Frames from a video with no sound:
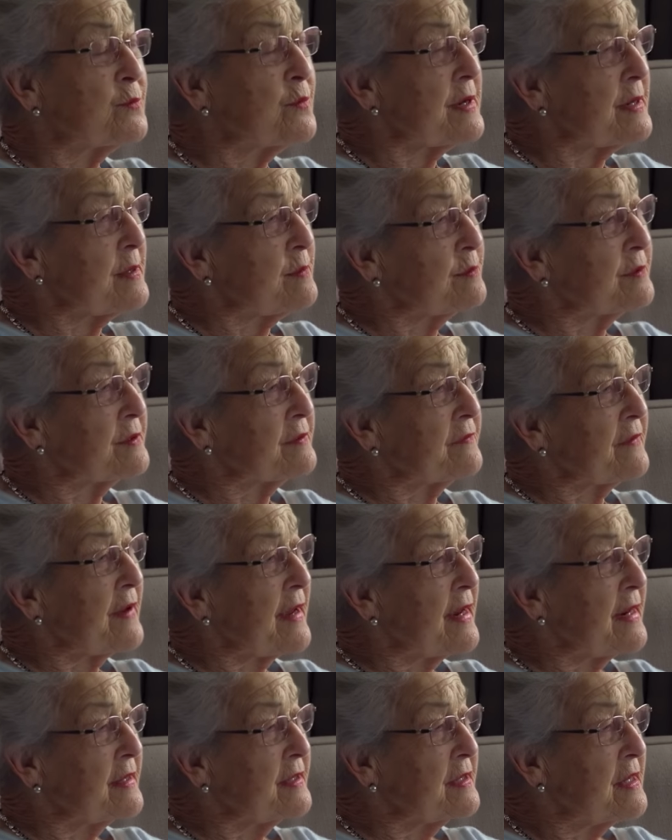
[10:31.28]
we would have
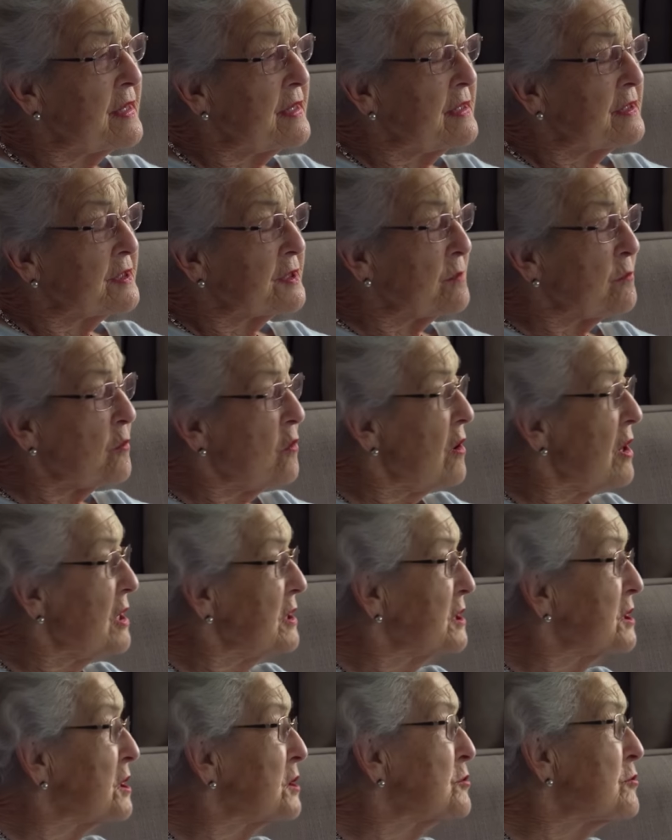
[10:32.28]
had some quite
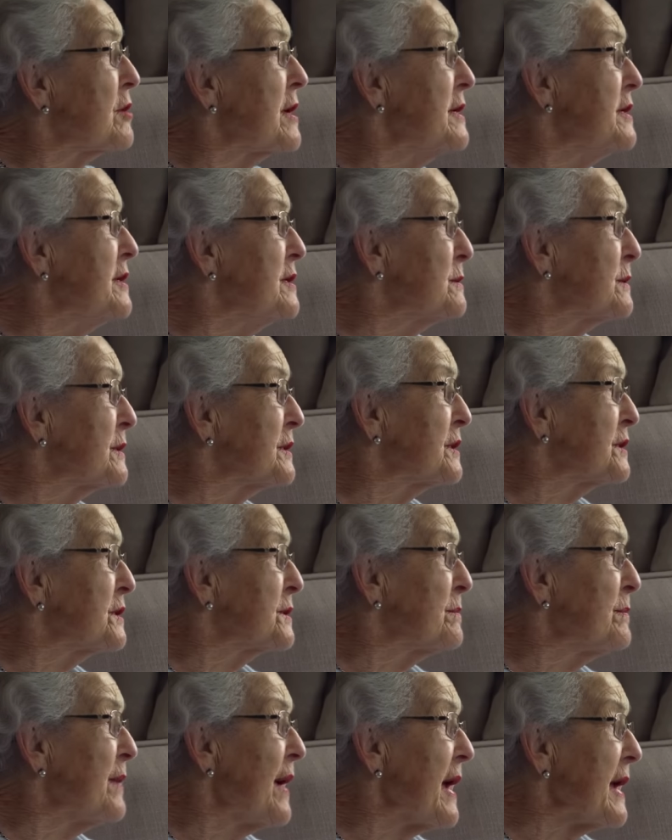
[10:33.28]
strenuous
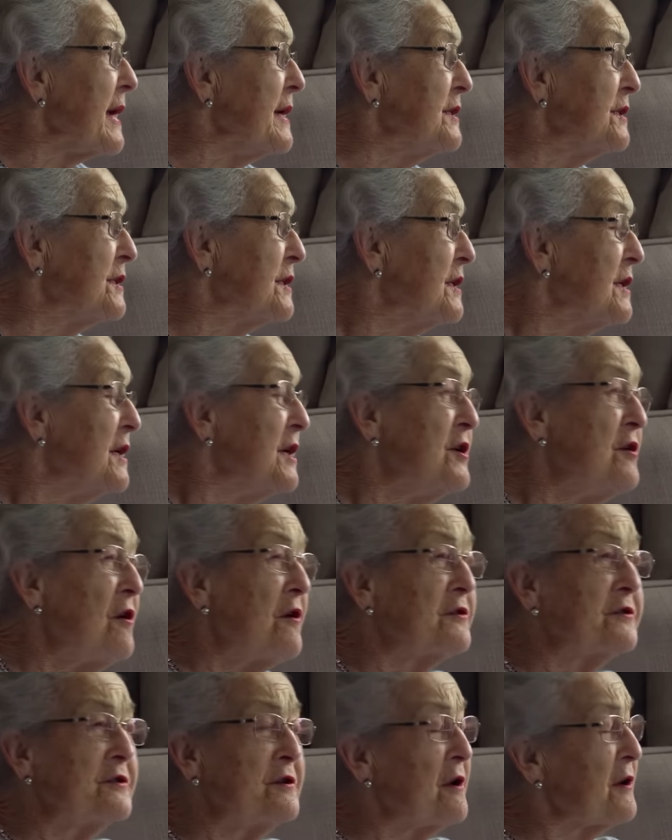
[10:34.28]
debate,
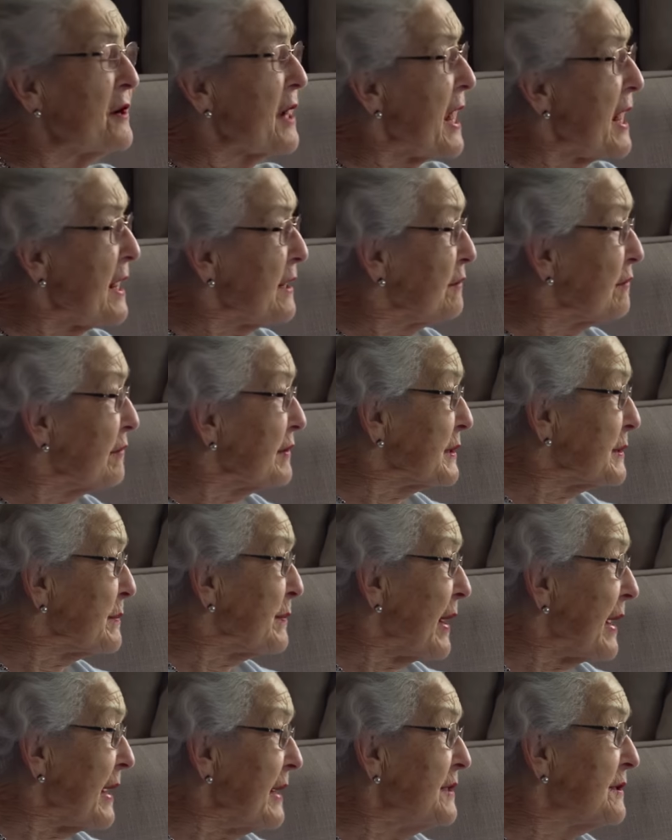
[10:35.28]
not angry
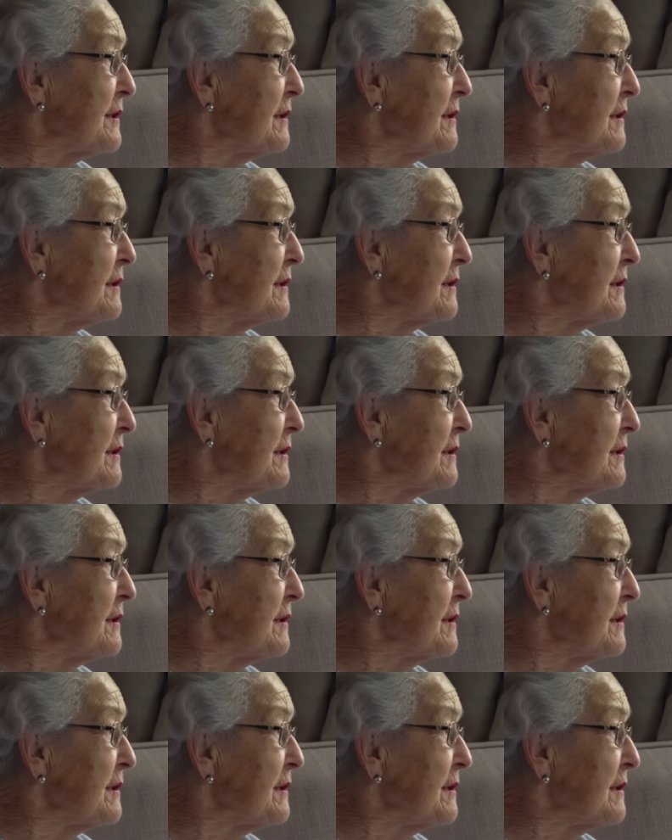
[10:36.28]
debate.